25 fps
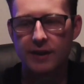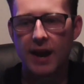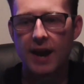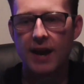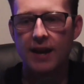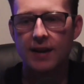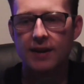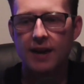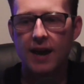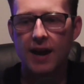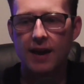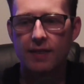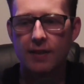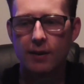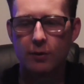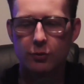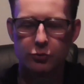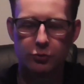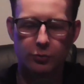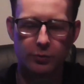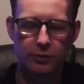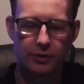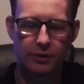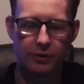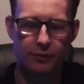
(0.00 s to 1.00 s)
That
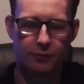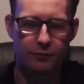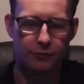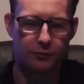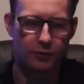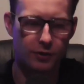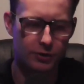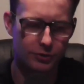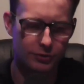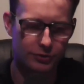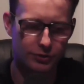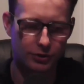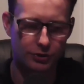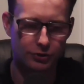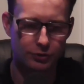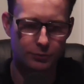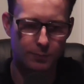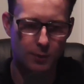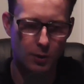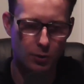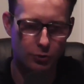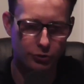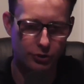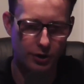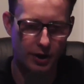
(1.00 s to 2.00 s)
was really the first
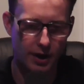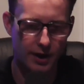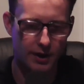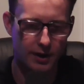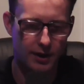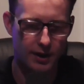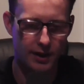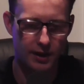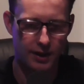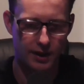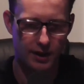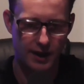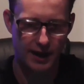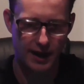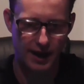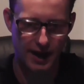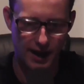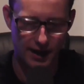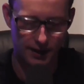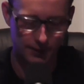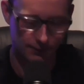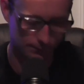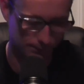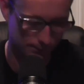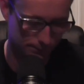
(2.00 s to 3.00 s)
exposure I
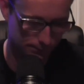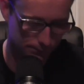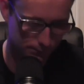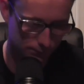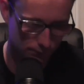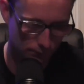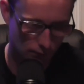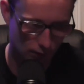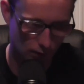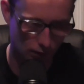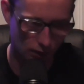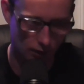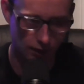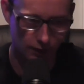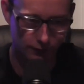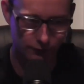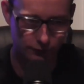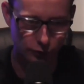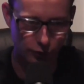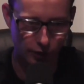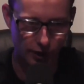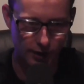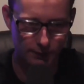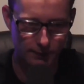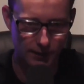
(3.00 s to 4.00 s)
had
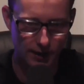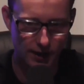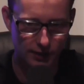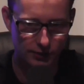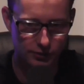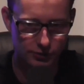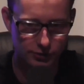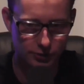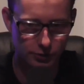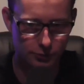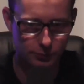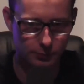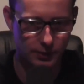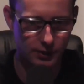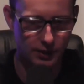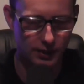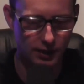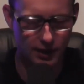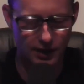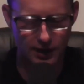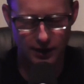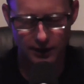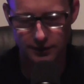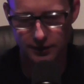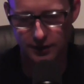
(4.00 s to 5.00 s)
of Drake May, excuse me.
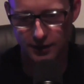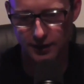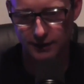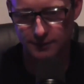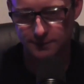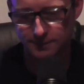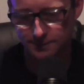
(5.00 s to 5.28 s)
And